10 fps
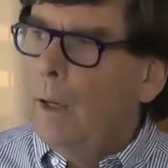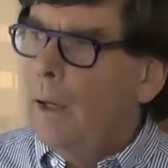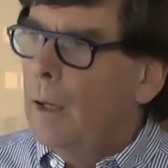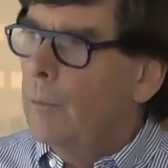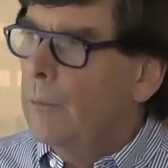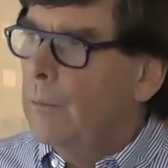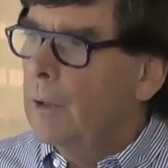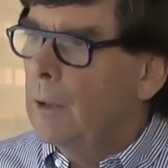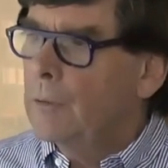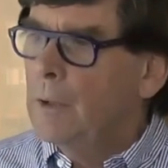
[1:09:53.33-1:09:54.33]
um,
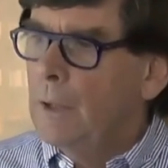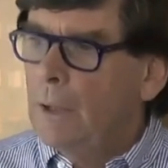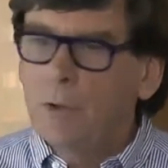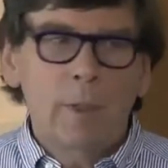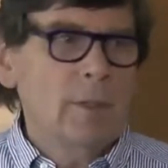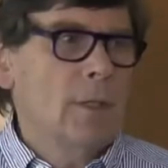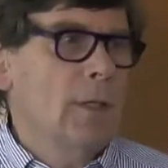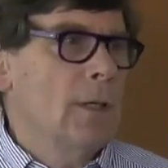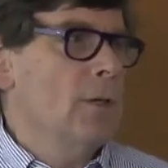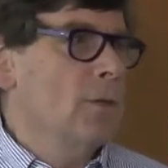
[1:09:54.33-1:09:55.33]
that after nearly 20
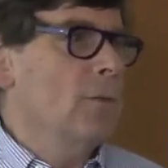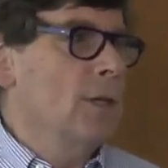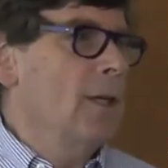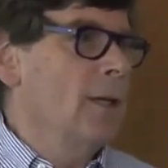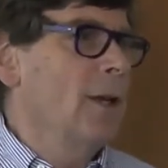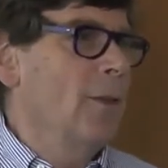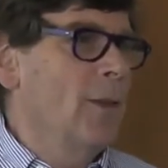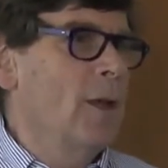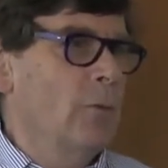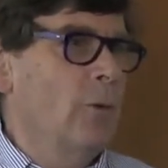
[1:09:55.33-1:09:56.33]
years of taking it,
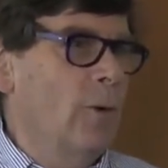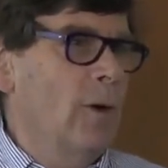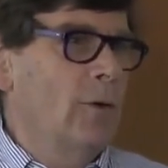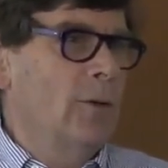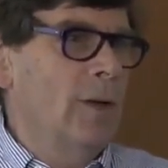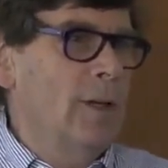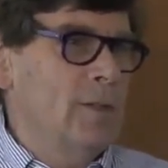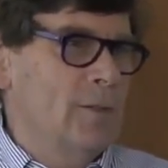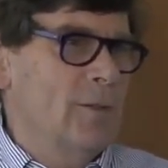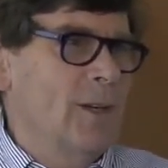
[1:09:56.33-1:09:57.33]
therefore, on
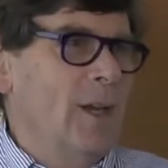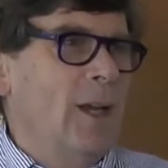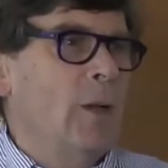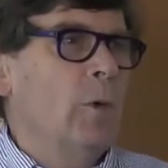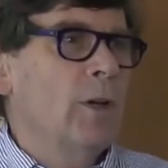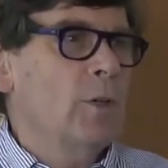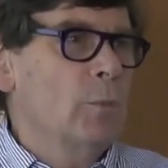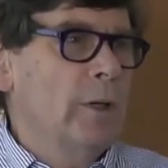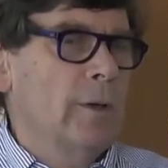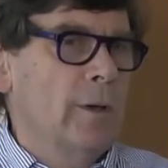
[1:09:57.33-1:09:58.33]
license, it works
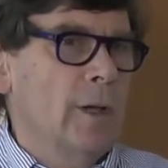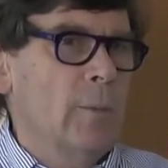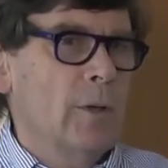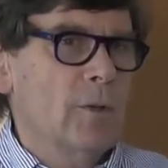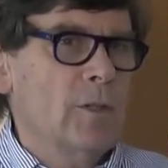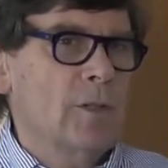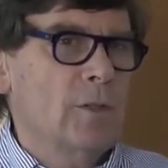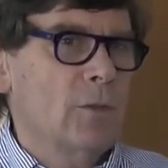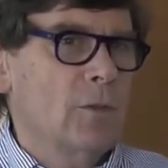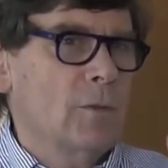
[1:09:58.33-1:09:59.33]
brilliantly because it's
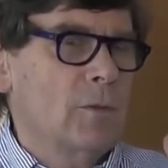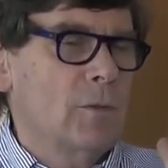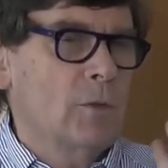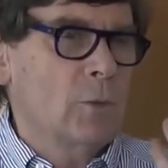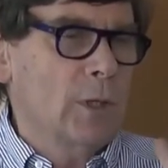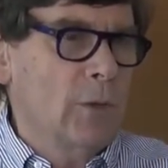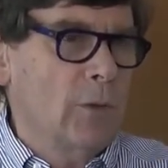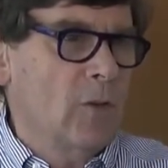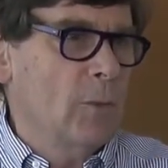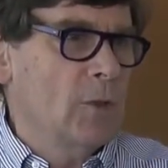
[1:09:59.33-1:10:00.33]

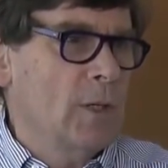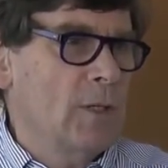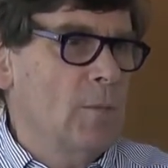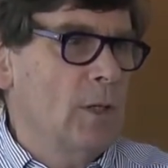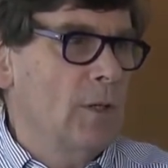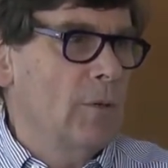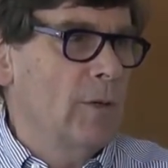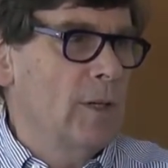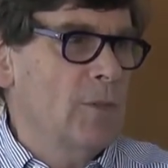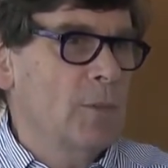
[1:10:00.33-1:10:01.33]
25% immediate
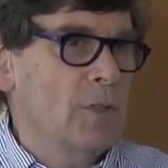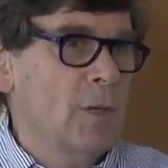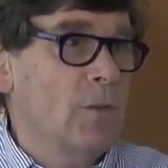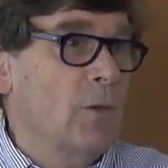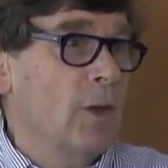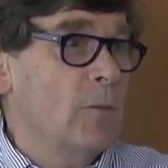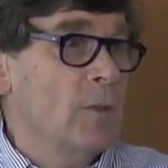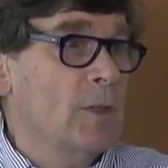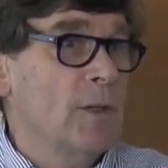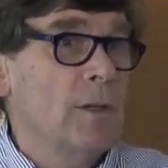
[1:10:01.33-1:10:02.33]
release, but 75%